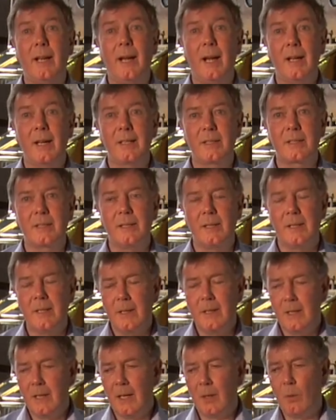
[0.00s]
cask.
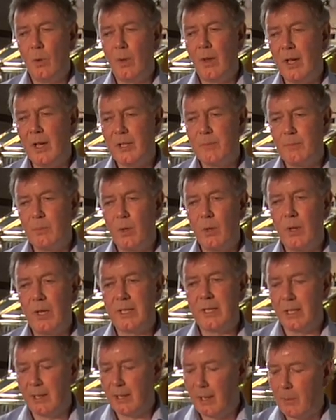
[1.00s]
And what that's brought
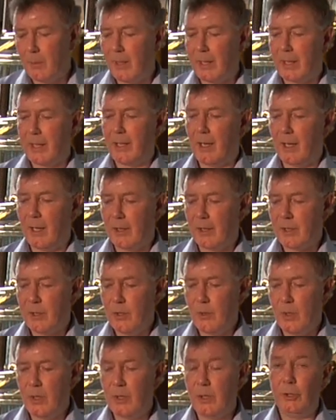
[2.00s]
is a little bit of colour
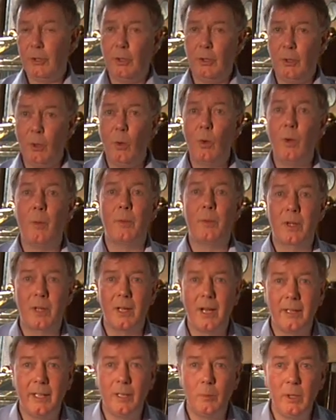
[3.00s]
to it. You know at
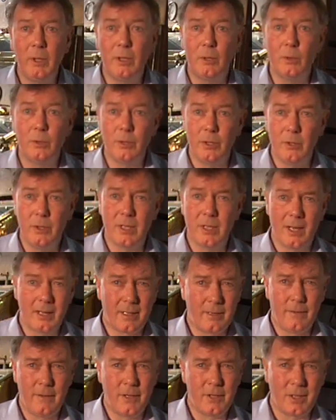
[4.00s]
Bruichladdich, we don't use
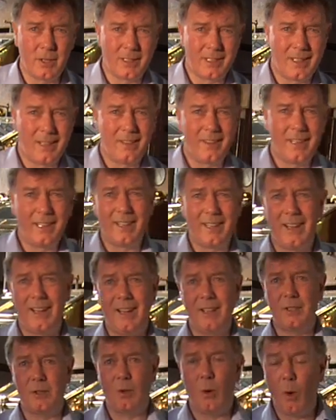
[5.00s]
artificial colouring
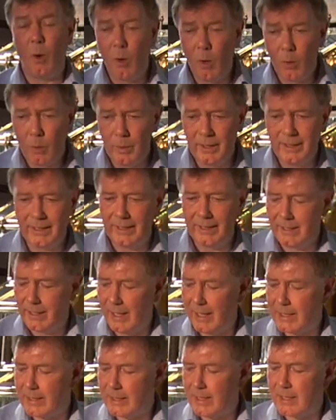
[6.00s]
at all. We
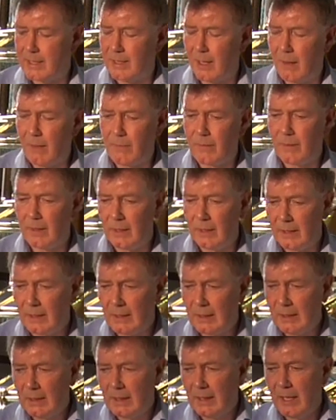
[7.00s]
detest this stuff.
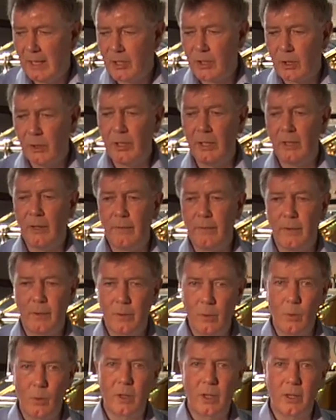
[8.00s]
It's good enough for
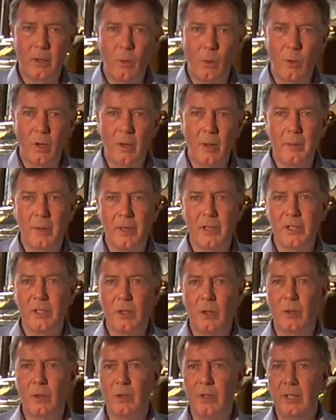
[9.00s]
Coca-Cola, but it's
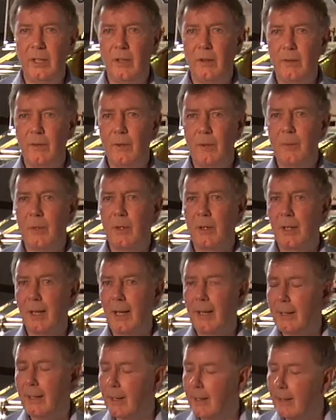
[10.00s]
not good enough for
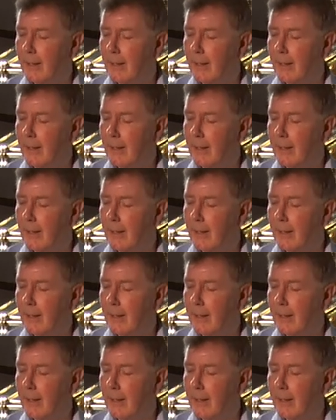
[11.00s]
Bruichladdich.